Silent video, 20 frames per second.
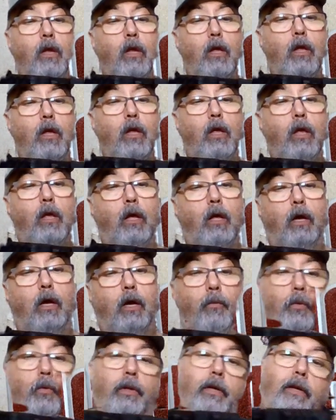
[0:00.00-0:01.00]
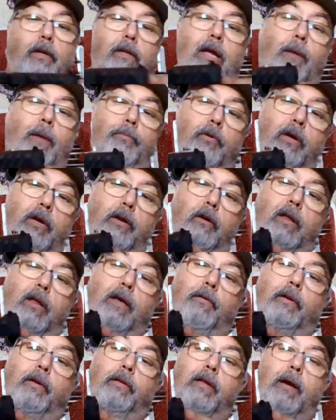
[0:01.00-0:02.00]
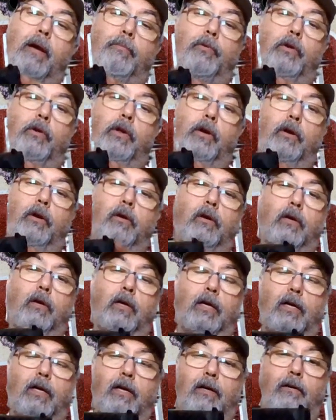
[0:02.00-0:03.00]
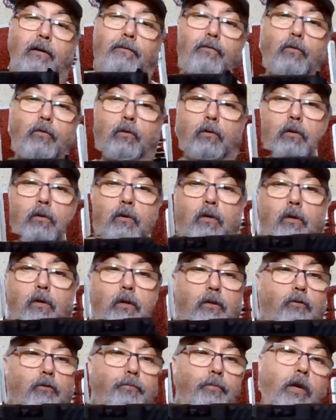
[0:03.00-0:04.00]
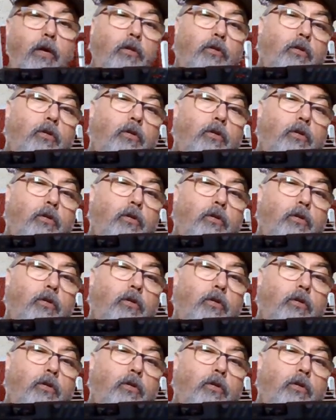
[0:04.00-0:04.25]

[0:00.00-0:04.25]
with an adapter. I don't have an adapter here for a suppressor. I got